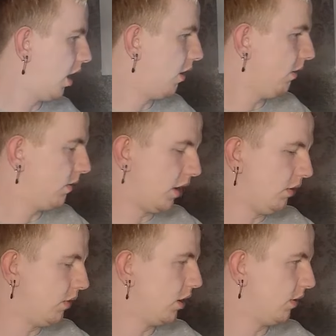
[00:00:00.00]

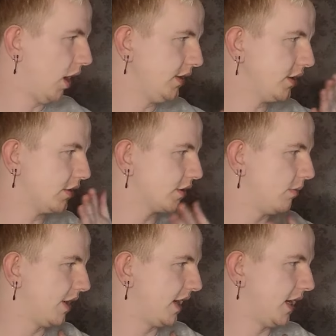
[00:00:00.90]
Oh, I saw
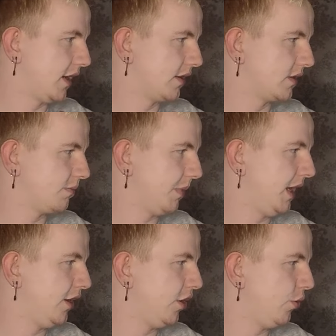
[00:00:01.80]
someone in a
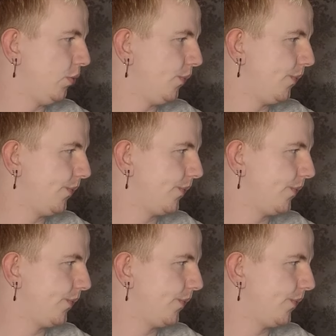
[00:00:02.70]
Speedo.